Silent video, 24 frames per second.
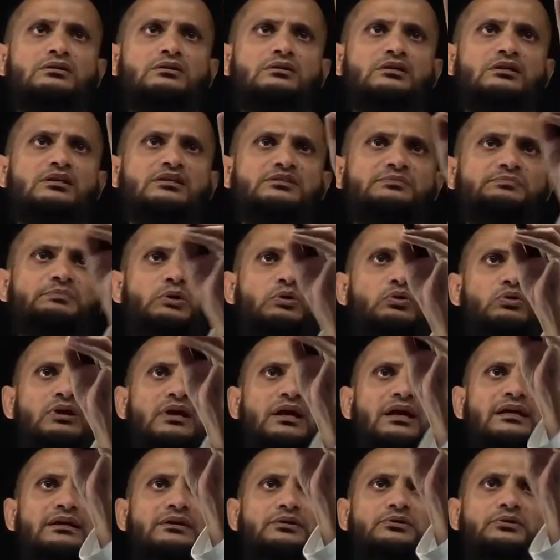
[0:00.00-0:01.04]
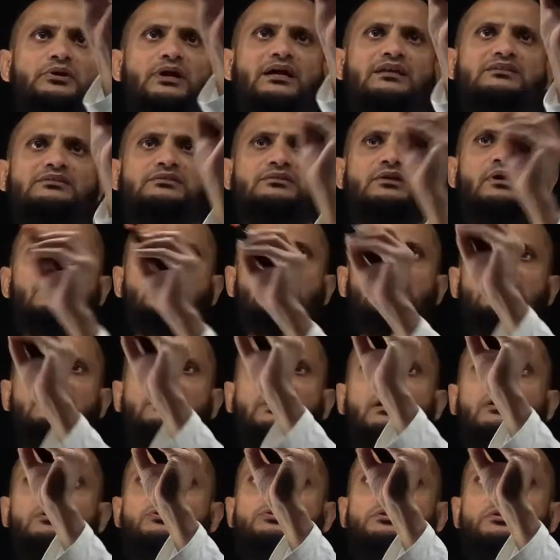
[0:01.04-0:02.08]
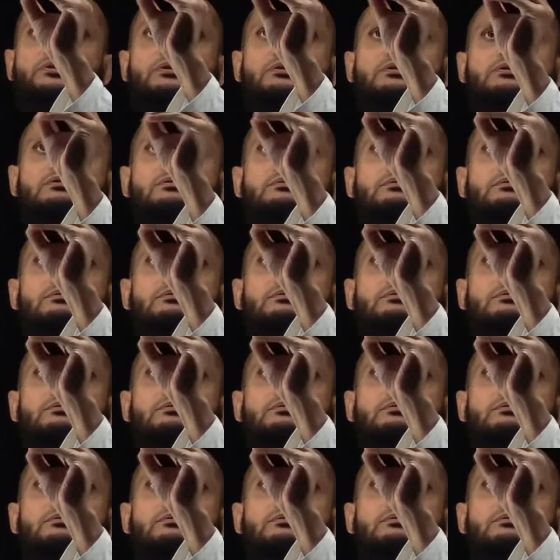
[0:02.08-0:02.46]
spoke and transit architecture,